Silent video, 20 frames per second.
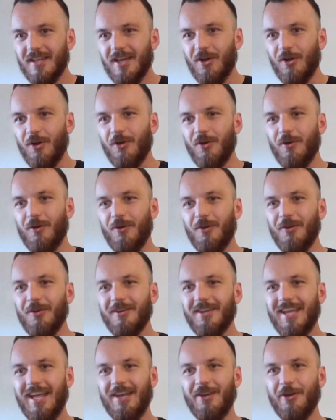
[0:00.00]
Ho ho ho!
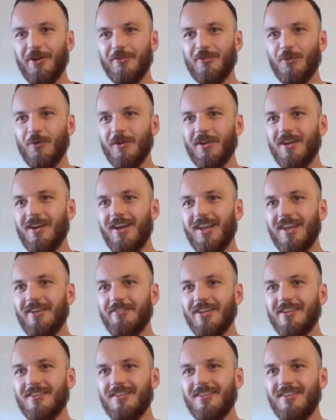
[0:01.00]
Kelliher talk. I love
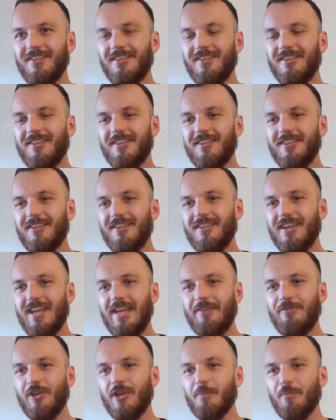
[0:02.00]
it.
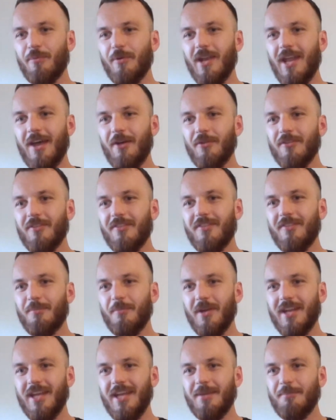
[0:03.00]
If you can pronounce
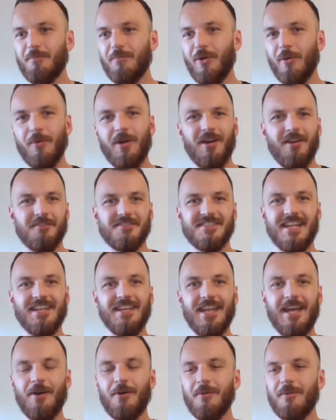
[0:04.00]
my name, pro- well, I've said it
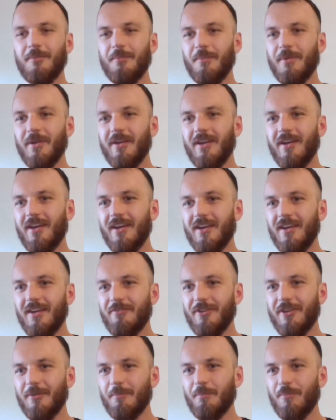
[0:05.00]
now, but uh, if
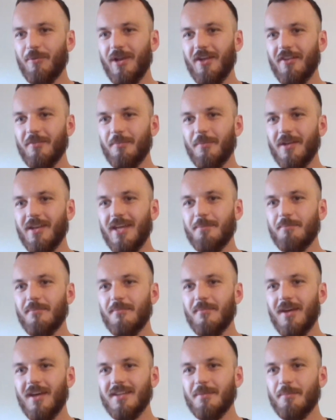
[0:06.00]
you can pronounce my name
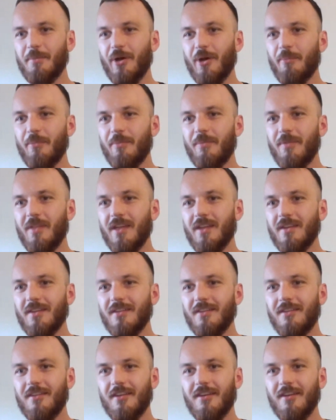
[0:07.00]
at the pub,
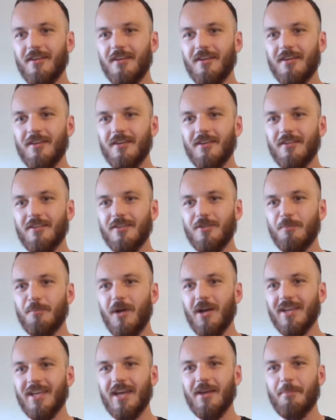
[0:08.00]
then uh, you
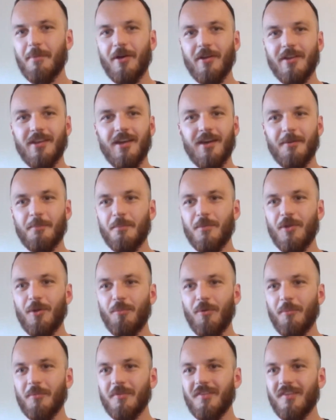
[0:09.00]
might get a pint. No
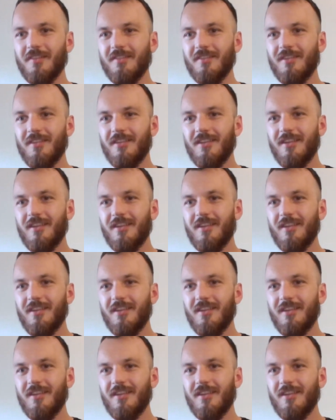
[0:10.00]
promises.